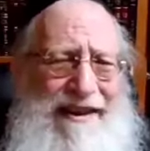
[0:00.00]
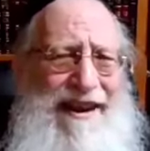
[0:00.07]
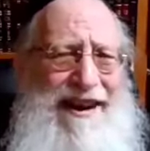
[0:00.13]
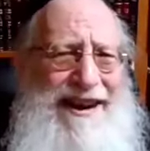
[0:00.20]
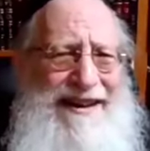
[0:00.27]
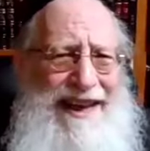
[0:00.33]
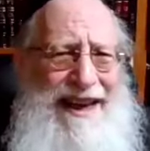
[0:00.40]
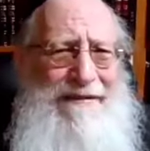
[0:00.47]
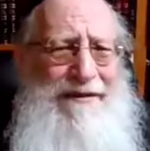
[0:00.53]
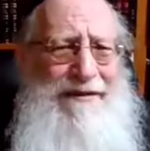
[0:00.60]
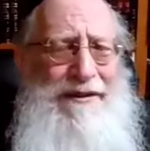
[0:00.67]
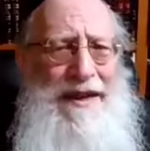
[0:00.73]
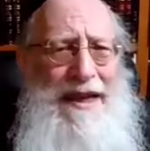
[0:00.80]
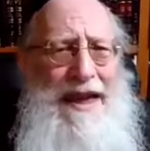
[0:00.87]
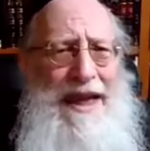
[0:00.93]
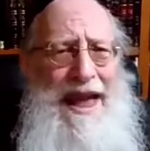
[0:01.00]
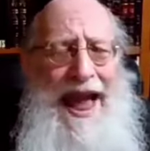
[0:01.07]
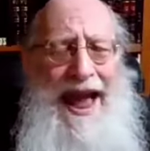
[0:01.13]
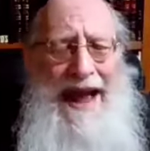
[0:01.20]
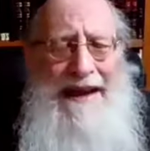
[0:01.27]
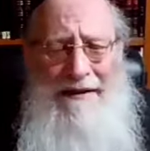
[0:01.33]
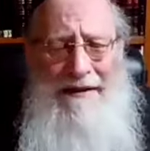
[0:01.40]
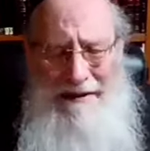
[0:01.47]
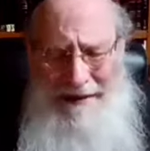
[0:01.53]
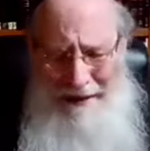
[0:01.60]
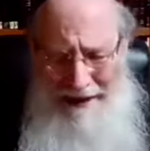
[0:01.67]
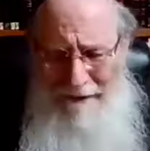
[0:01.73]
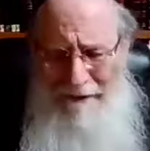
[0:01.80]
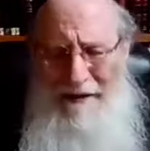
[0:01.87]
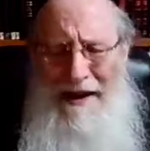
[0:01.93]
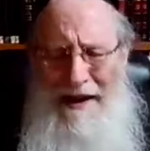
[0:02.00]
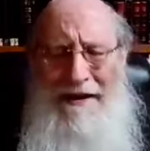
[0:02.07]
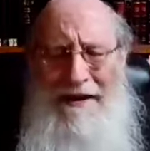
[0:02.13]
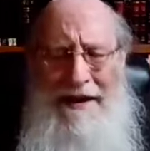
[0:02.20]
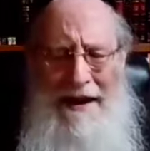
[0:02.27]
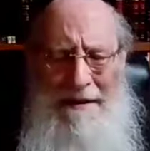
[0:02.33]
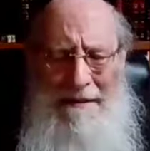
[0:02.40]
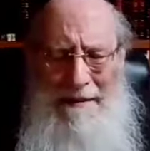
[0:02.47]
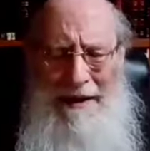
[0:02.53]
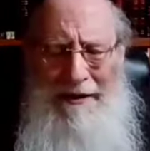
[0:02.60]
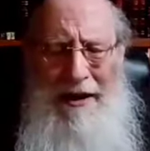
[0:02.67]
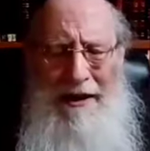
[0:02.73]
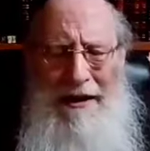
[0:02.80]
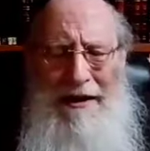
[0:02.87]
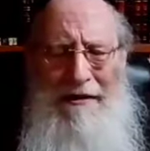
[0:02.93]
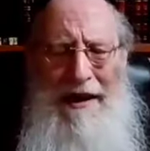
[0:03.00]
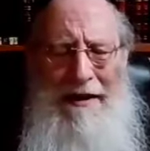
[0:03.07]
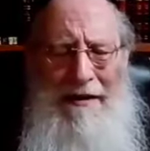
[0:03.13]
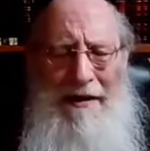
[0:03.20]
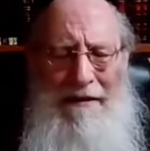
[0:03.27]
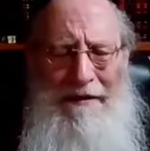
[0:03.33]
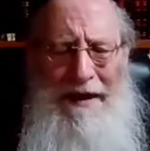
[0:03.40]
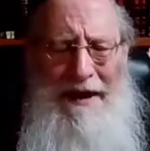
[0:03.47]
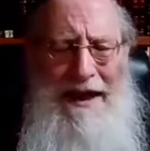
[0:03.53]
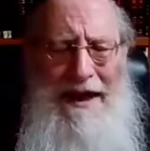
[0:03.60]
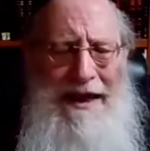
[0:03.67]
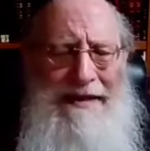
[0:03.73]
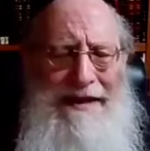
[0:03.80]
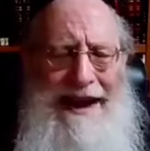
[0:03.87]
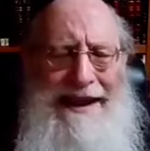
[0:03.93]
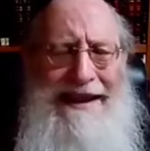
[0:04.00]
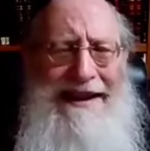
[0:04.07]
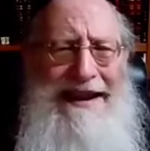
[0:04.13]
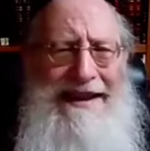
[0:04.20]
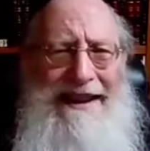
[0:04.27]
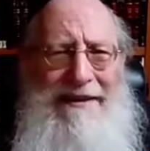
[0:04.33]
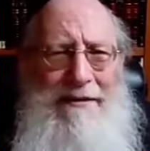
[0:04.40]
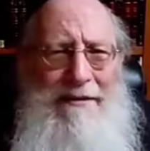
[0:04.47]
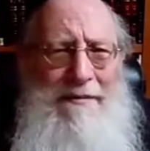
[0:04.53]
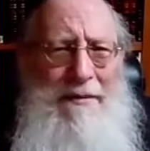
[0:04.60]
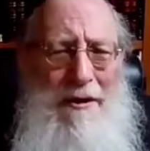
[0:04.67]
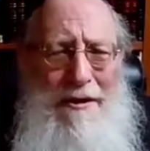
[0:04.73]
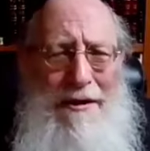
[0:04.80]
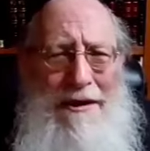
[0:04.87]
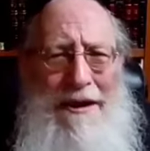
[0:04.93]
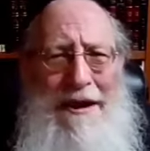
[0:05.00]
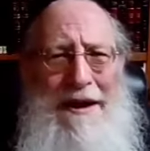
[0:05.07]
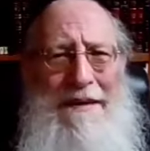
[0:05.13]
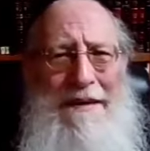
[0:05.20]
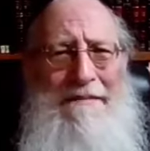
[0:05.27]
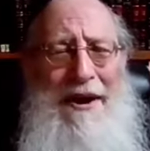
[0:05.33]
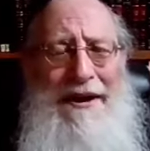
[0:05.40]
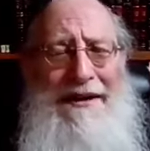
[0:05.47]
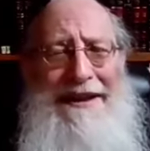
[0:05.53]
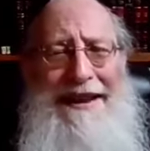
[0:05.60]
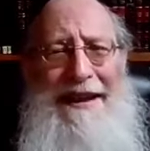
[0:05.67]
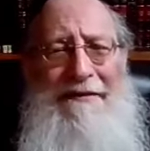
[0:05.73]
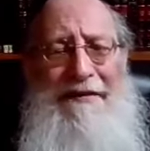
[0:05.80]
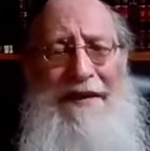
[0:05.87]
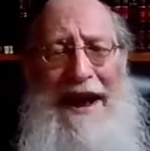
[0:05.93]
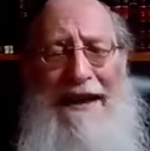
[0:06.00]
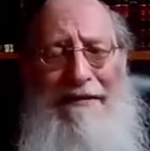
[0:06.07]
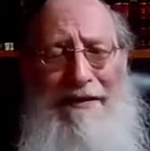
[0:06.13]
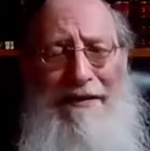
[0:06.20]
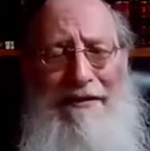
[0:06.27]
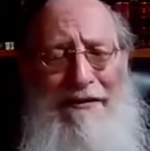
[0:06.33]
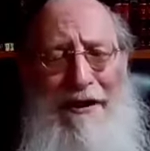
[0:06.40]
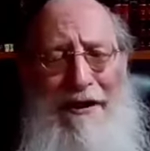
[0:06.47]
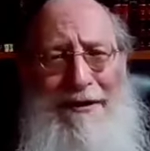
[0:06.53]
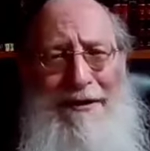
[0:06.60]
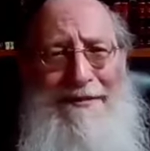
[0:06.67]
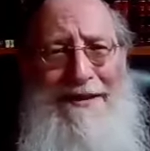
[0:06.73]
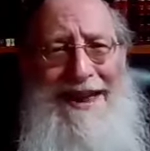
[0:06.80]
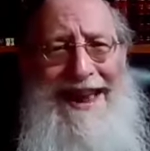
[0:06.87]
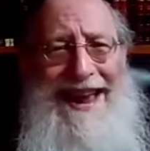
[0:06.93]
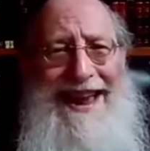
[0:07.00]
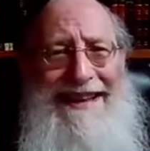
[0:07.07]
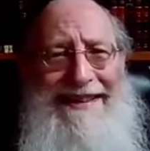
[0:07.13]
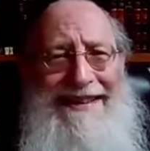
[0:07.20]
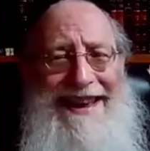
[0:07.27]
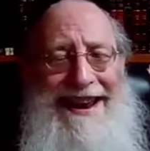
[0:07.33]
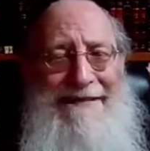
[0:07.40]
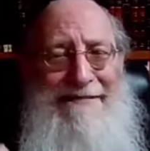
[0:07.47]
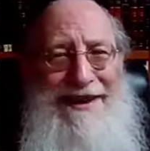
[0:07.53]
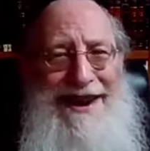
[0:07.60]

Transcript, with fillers: a higher level. And because you're going to feel Mitoichir Anova that you need to do more. But if Chas V'Sholem, it's going to